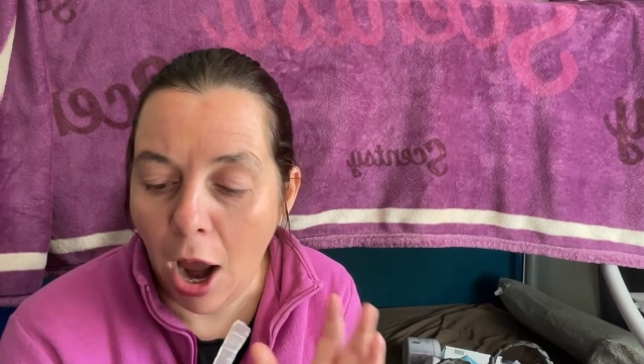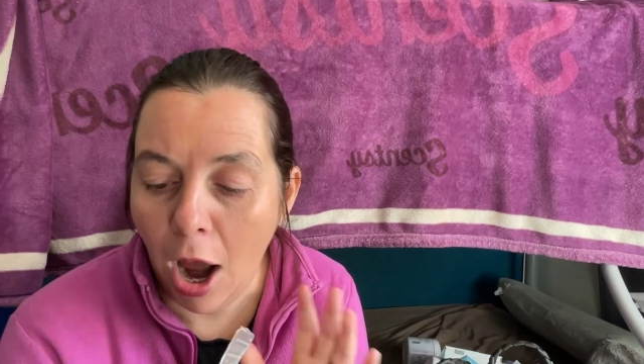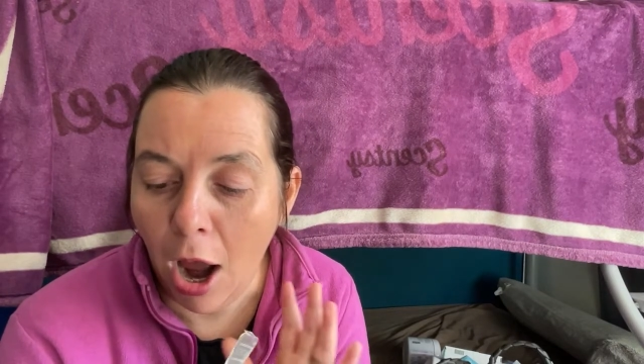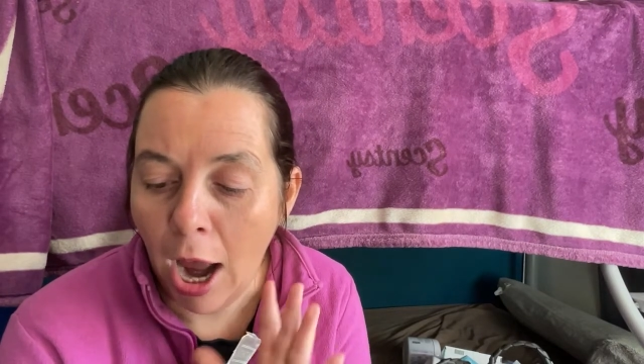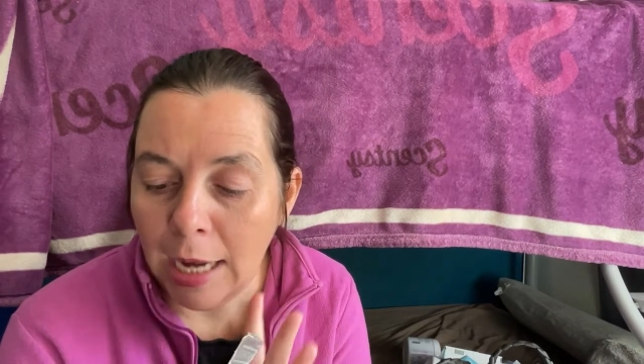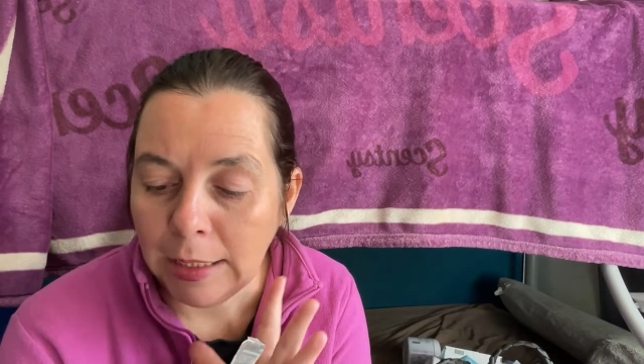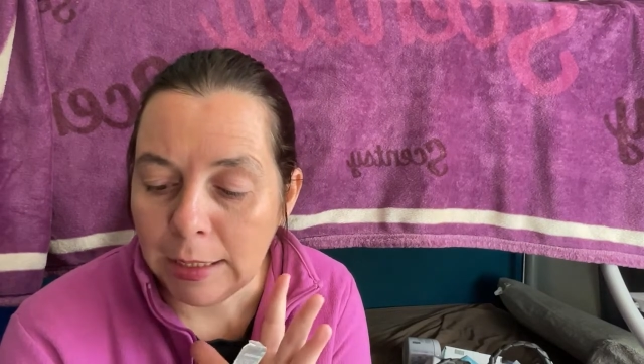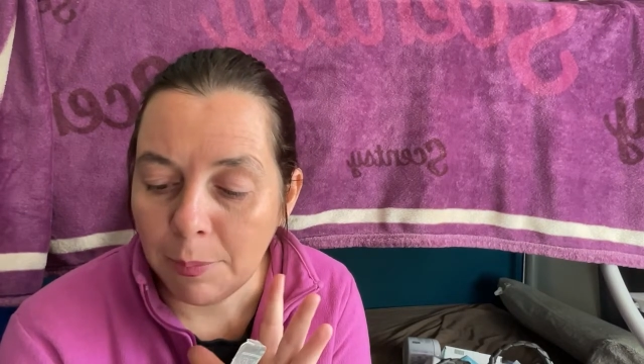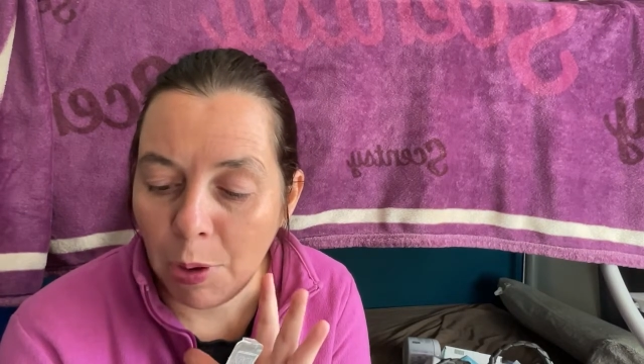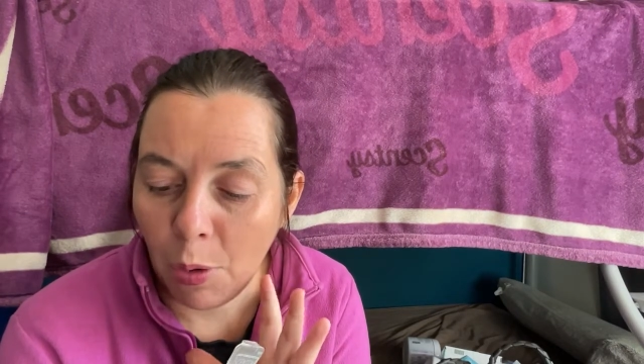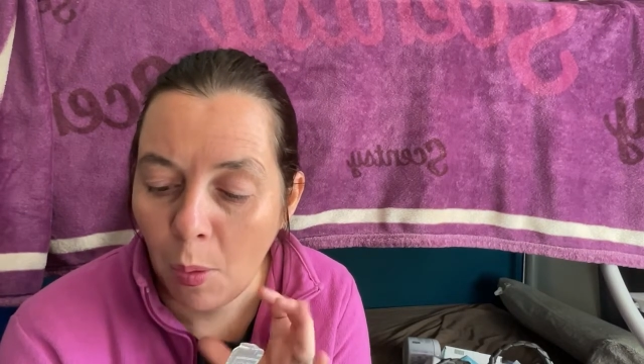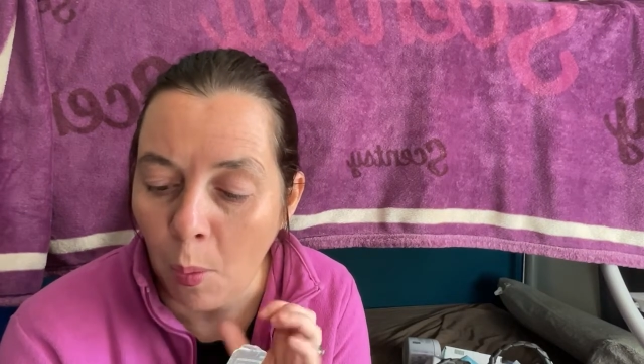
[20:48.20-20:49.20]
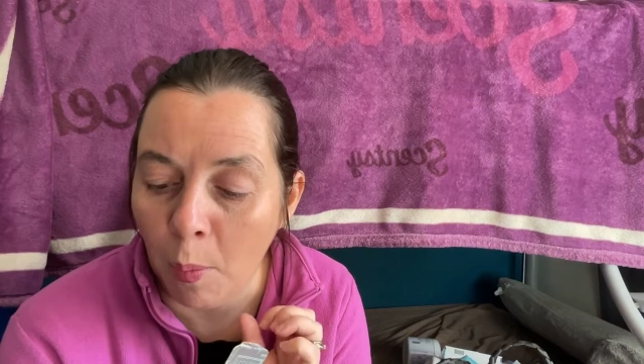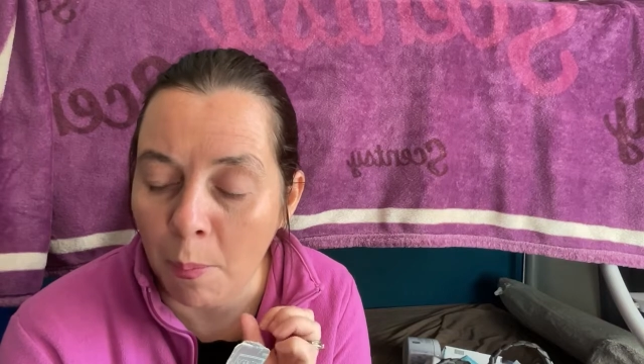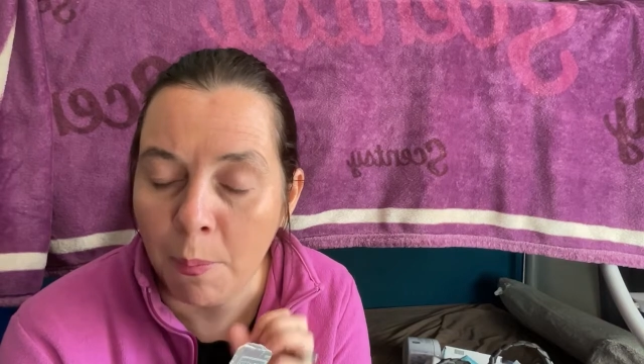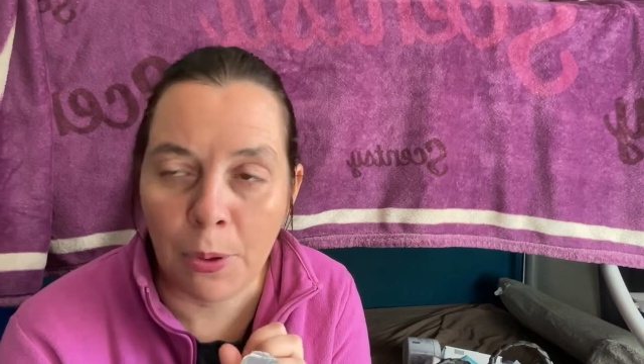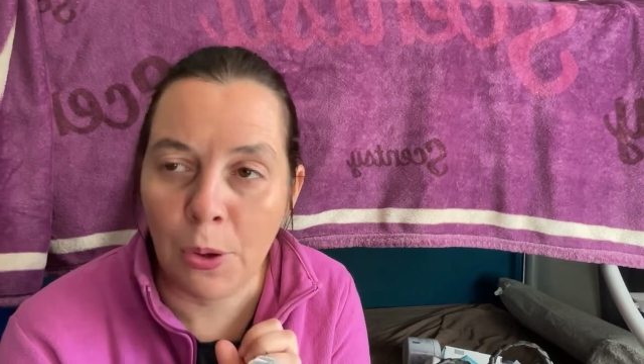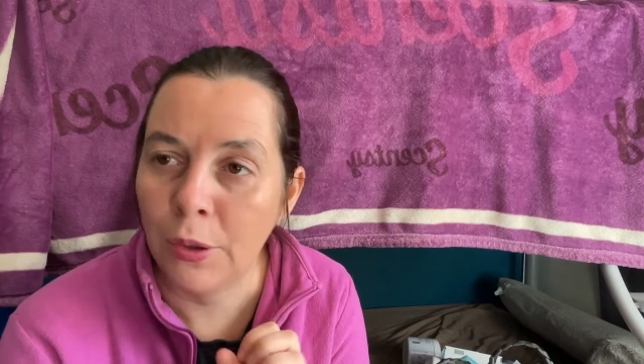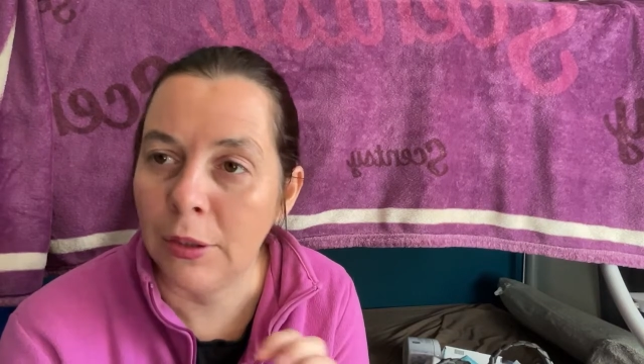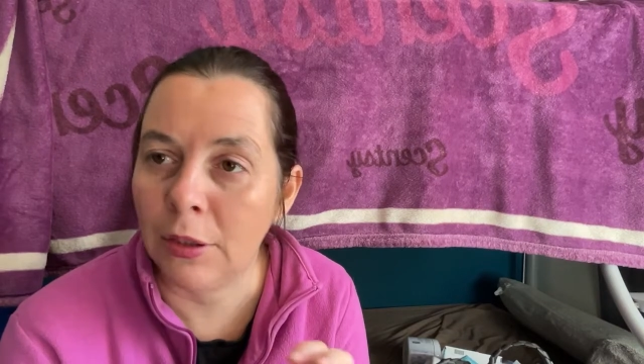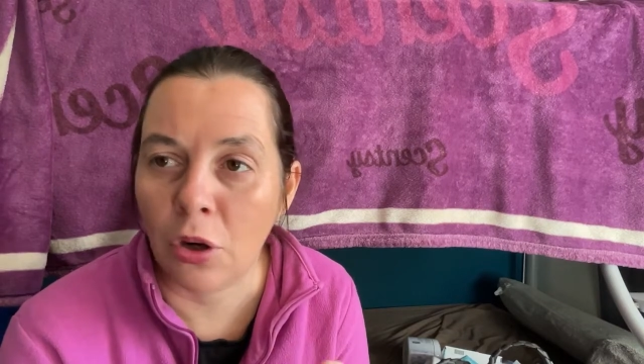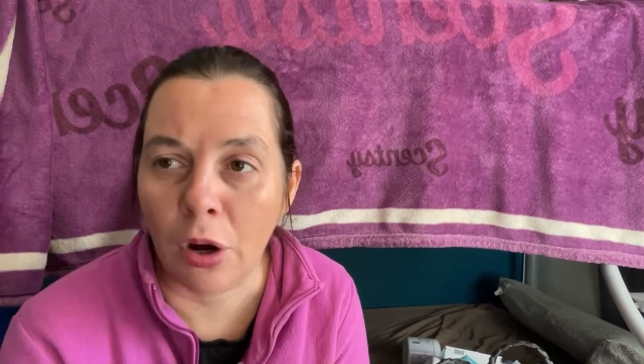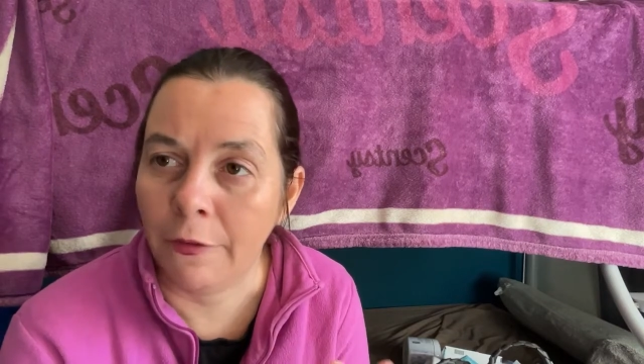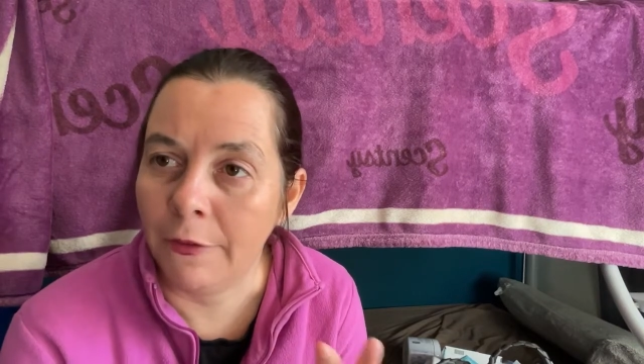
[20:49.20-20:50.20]
I smell burnt
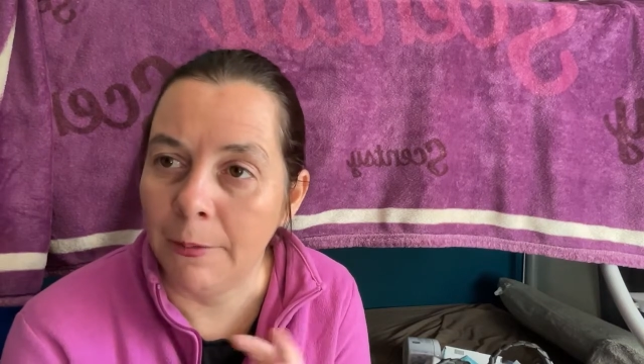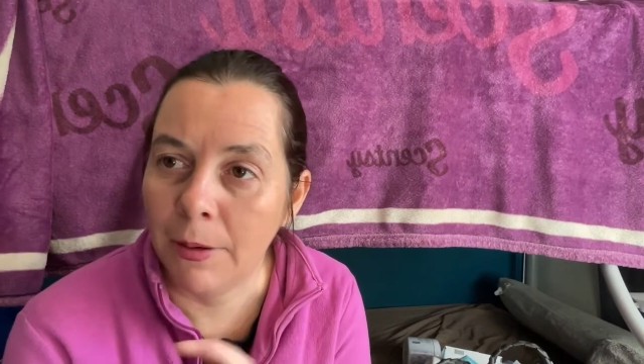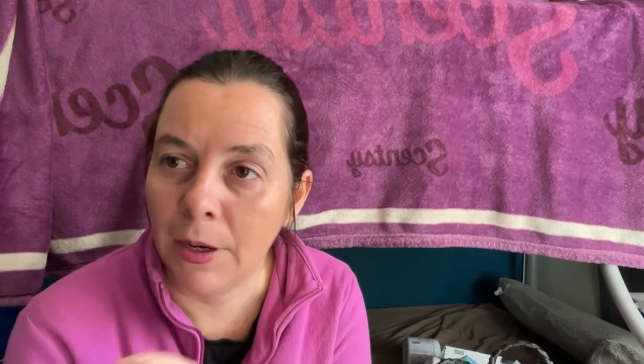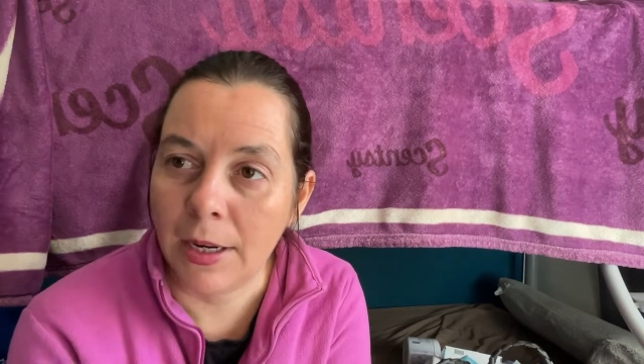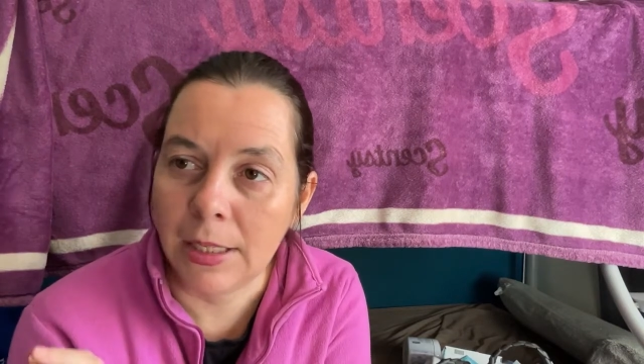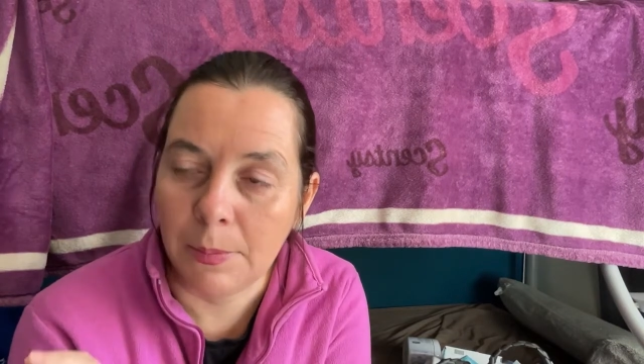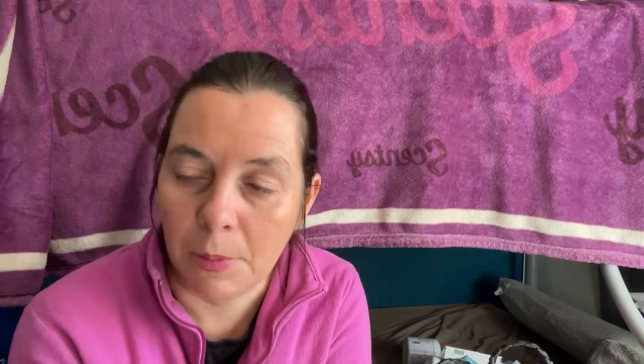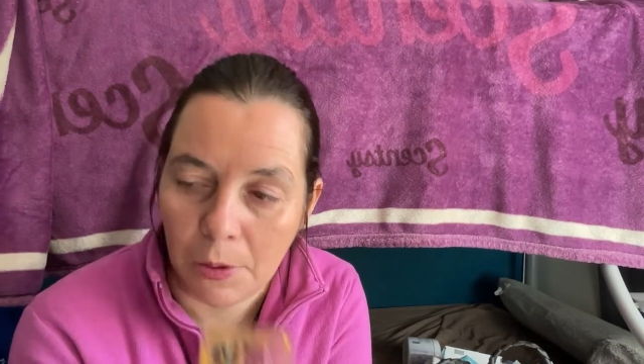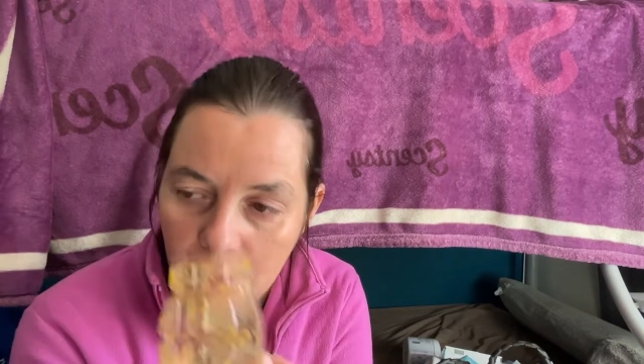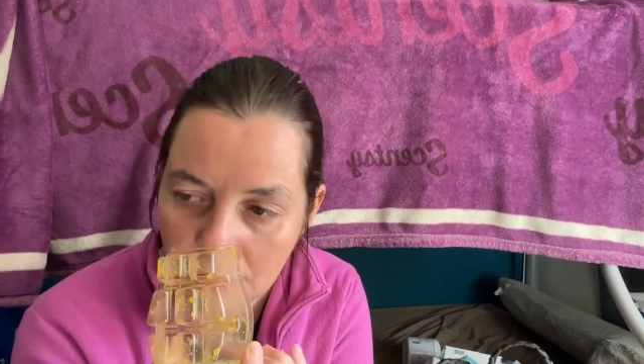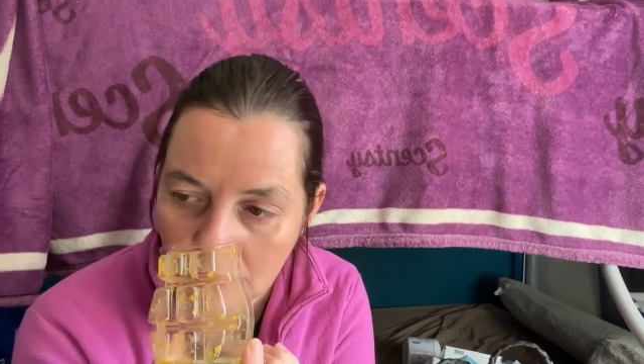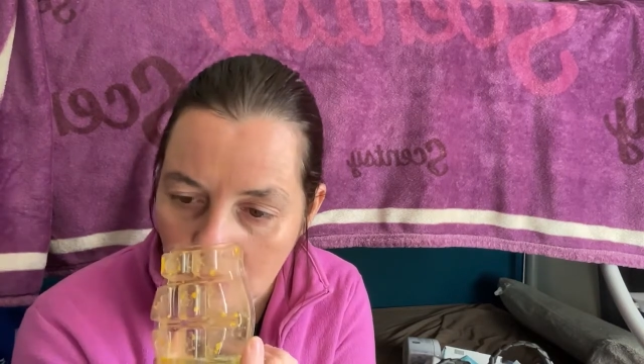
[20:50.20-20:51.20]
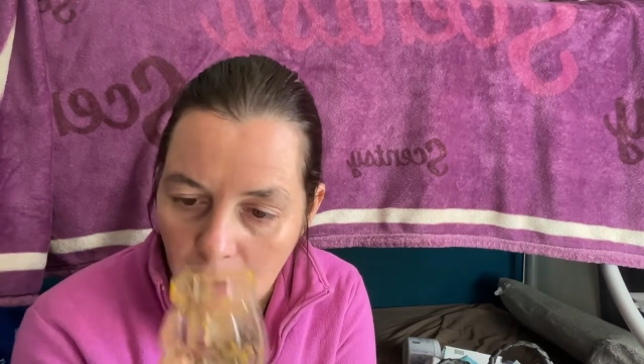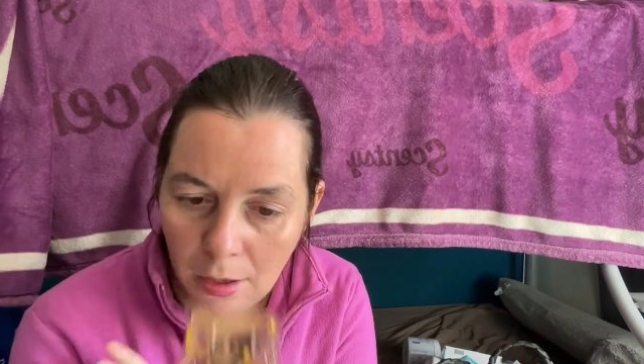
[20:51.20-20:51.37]
toffee when I smell this.